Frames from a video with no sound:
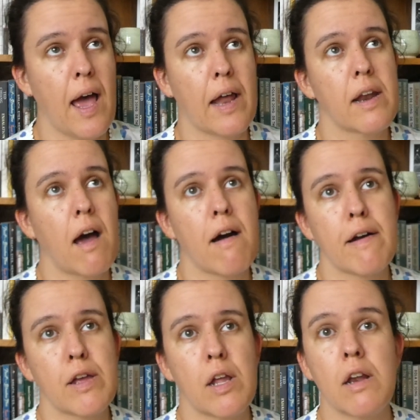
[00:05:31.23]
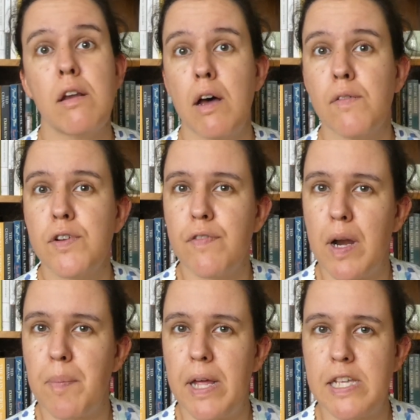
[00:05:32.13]
and I loved
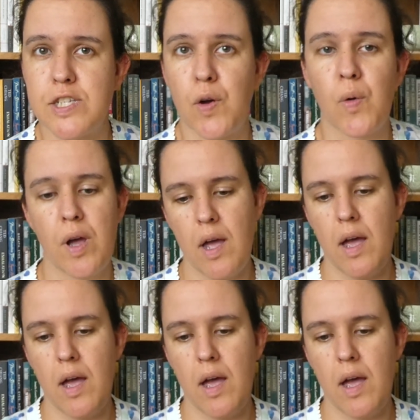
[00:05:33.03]
Fair Play, so